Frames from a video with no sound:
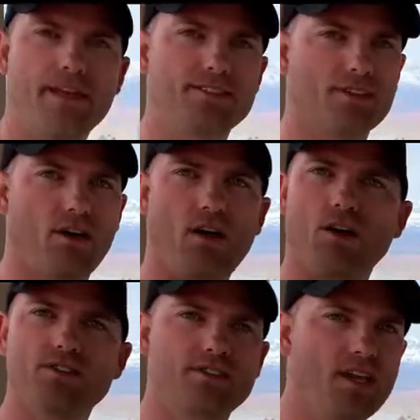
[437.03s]
It's
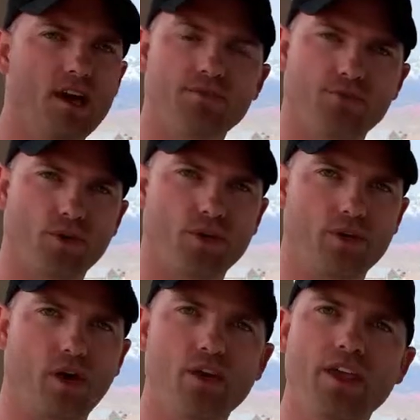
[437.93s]
all done for
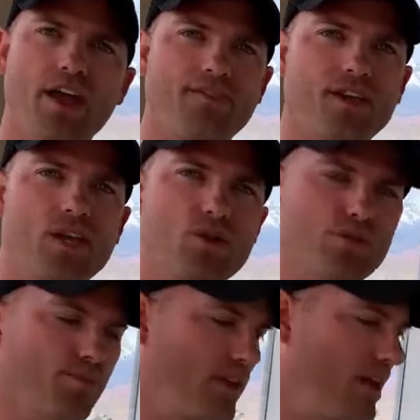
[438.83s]
you. All you have to do
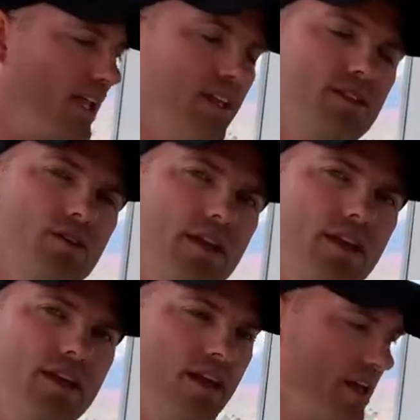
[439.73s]
is plug into
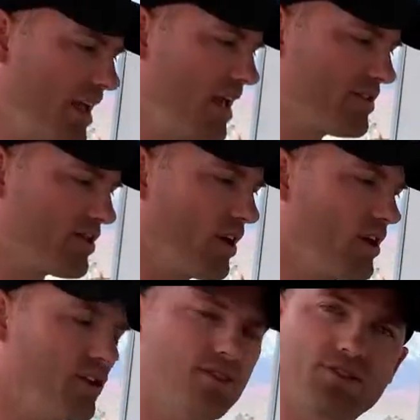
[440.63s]
it and
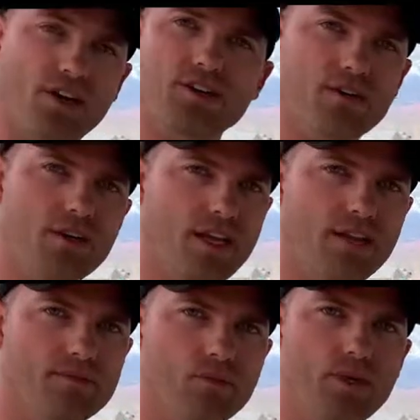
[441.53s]
start doing
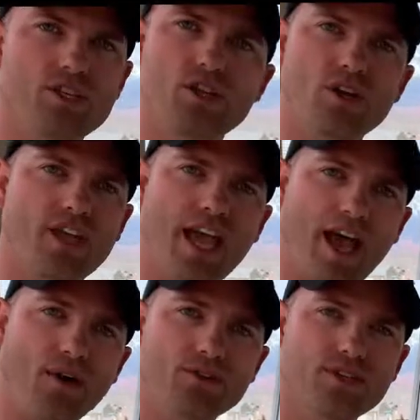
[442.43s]
it. We show you
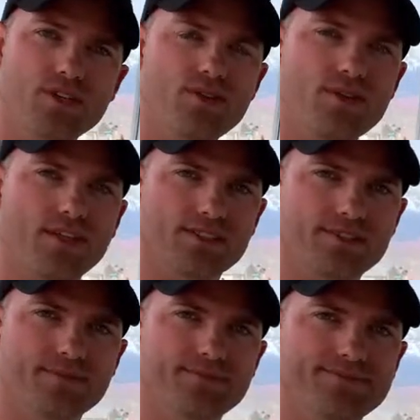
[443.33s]
how to do this.